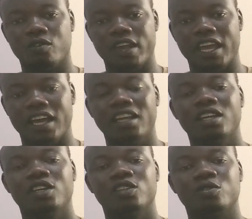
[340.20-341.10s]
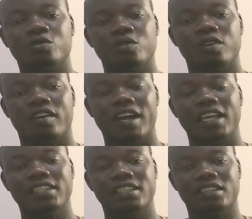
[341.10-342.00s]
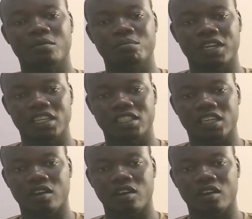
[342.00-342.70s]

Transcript: required to rise the temperature